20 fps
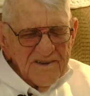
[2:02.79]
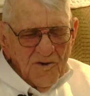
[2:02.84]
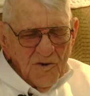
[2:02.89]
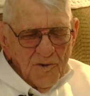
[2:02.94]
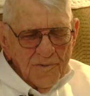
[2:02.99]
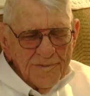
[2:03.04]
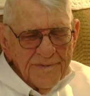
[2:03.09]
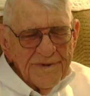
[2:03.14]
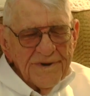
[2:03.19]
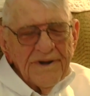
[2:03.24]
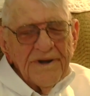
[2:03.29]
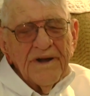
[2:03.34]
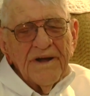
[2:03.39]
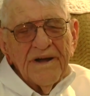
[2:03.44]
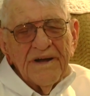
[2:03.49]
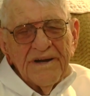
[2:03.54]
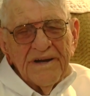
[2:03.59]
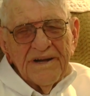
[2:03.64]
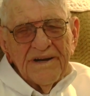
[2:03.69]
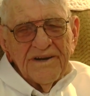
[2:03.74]
corpsman,
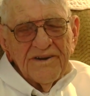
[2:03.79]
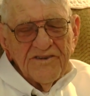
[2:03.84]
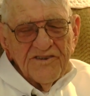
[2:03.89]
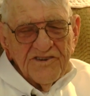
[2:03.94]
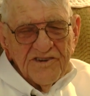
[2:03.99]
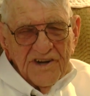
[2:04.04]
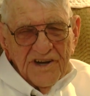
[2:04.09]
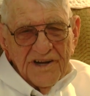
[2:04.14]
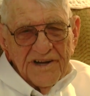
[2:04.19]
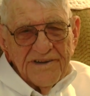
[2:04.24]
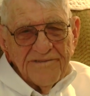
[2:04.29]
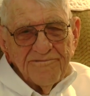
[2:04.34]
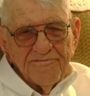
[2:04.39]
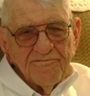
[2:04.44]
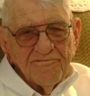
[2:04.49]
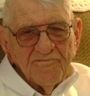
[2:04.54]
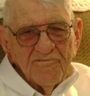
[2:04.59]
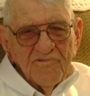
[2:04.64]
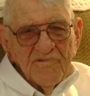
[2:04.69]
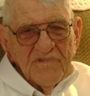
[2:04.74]
I need a shot.
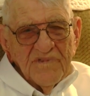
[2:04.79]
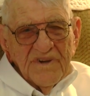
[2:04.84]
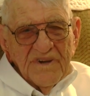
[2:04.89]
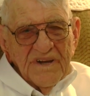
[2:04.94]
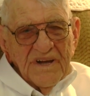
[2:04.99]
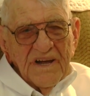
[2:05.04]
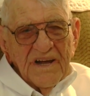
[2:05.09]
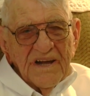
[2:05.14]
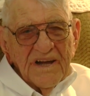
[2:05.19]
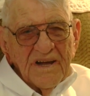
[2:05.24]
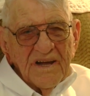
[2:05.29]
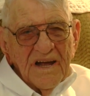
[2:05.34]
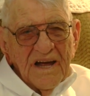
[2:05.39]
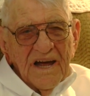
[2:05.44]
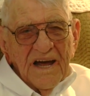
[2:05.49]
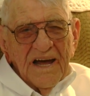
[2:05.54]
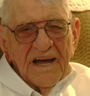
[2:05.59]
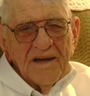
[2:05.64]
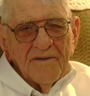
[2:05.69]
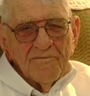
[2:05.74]

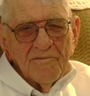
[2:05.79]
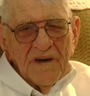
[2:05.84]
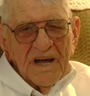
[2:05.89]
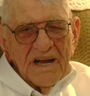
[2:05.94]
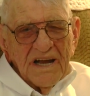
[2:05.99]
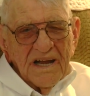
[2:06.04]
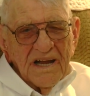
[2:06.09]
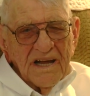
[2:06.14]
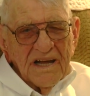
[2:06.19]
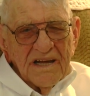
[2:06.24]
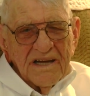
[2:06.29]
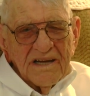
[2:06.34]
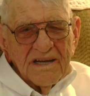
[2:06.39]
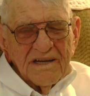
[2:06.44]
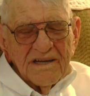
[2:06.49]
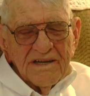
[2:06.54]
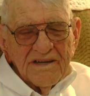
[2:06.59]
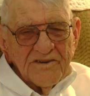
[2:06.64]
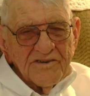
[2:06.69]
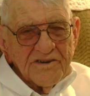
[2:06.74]
I, my
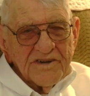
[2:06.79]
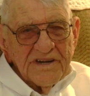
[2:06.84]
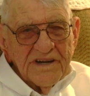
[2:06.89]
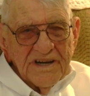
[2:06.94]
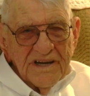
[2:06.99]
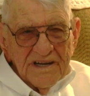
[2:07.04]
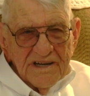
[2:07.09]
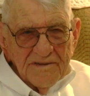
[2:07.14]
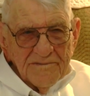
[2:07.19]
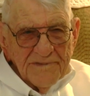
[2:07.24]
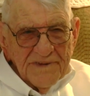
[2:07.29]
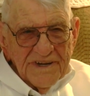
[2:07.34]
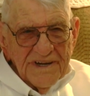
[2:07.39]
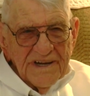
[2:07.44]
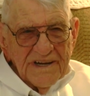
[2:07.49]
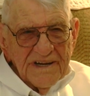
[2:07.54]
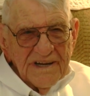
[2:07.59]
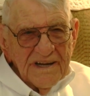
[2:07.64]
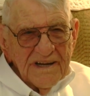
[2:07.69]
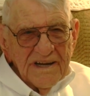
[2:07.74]
leg is killing
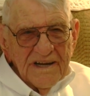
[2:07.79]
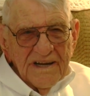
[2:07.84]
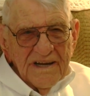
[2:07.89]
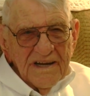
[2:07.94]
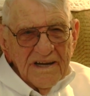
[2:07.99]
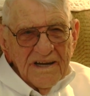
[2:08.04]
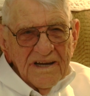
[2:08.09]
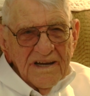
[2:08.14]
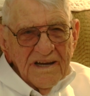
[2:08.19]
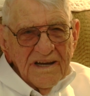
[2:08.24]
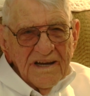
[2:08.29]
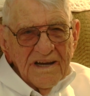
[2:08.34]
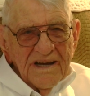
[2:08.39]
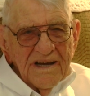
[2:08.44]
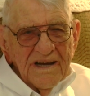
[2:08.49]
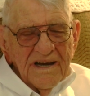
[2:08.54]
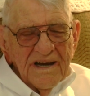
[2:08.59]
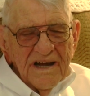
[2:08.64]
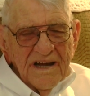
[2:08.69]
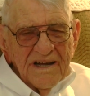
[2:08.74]
me.
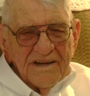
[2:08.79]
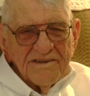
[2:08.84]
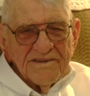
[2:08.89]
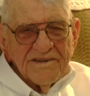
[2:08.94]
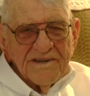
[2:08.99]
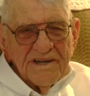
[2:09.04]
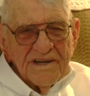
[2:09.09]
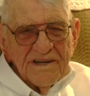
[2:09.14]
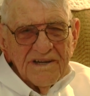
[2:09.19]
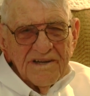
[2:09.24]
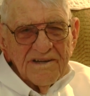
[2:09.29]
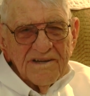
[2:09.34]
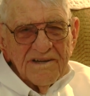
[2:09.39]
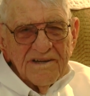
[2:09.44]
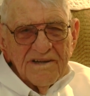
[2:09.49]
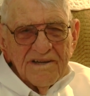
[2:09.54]
And I'd say,